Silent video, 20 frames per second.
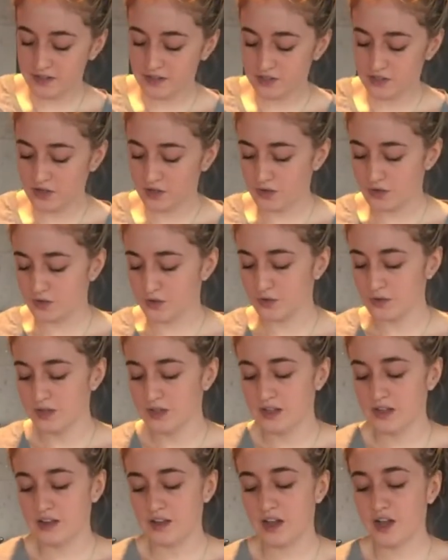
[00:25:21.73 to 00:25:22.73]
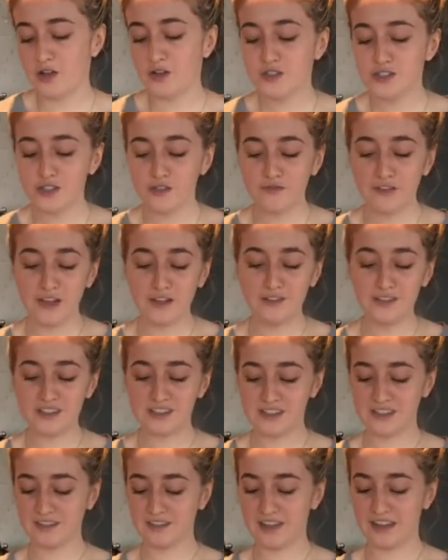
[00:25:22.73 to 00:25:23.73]
So I also found
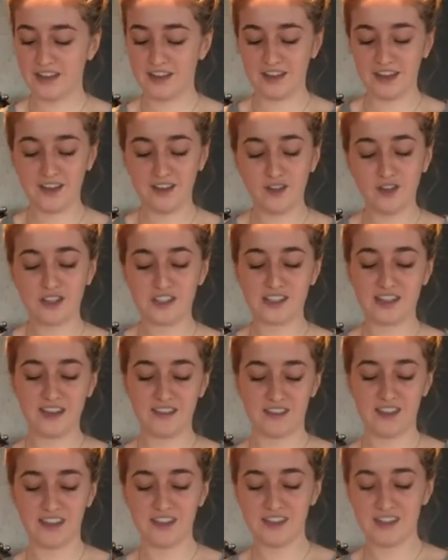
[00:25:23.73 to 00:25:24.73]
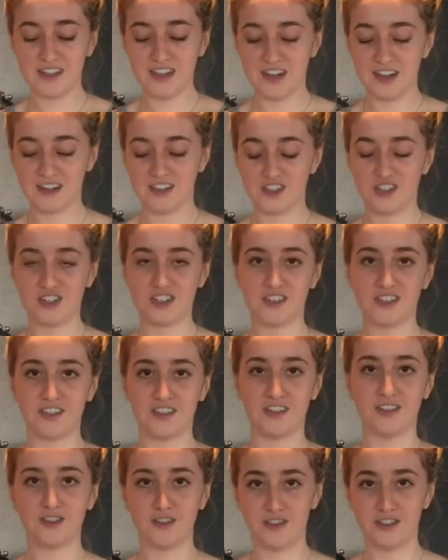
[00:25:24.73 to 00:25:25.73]
this, like, it looks like this, and it's just a
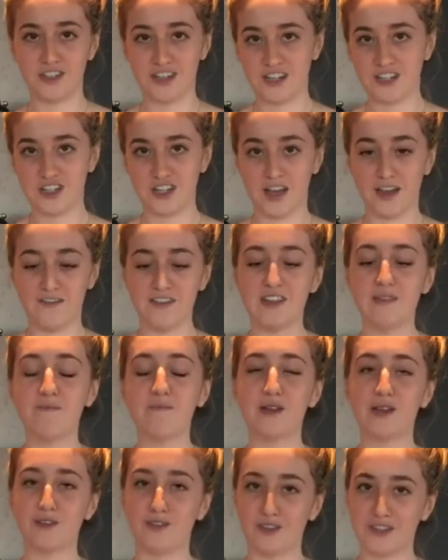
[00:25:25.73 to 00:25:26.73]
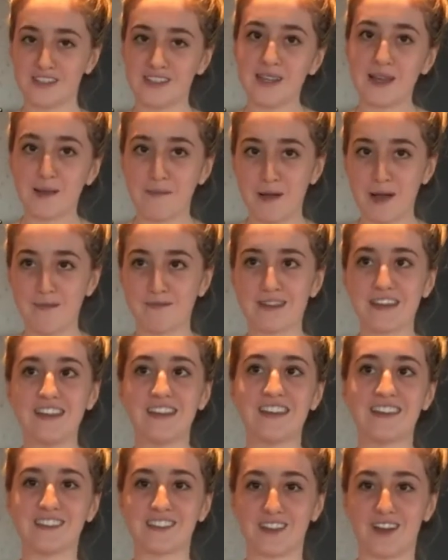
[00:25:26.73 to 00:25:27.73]
little Dutch oven, but it looks like a pumpkin, and
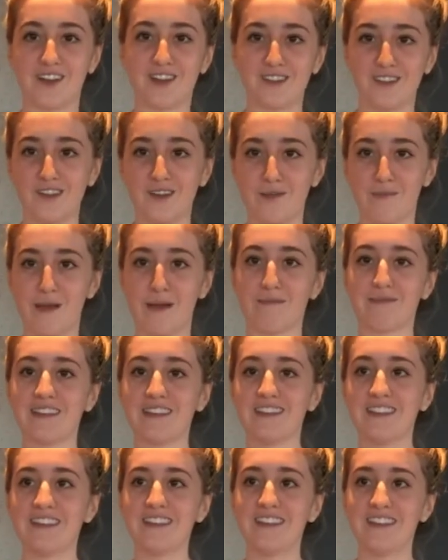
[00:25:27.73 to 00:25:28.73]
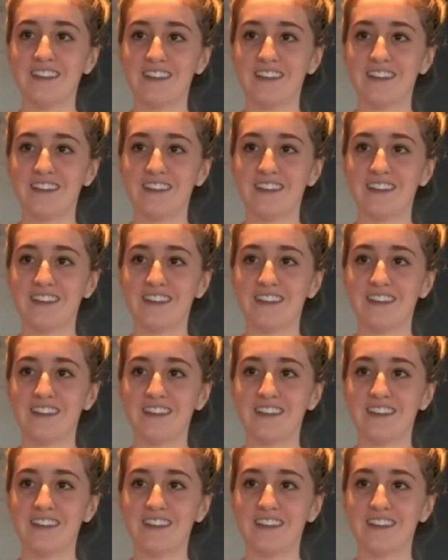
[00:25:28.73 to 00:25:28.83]
it's got a little pumpkin lid.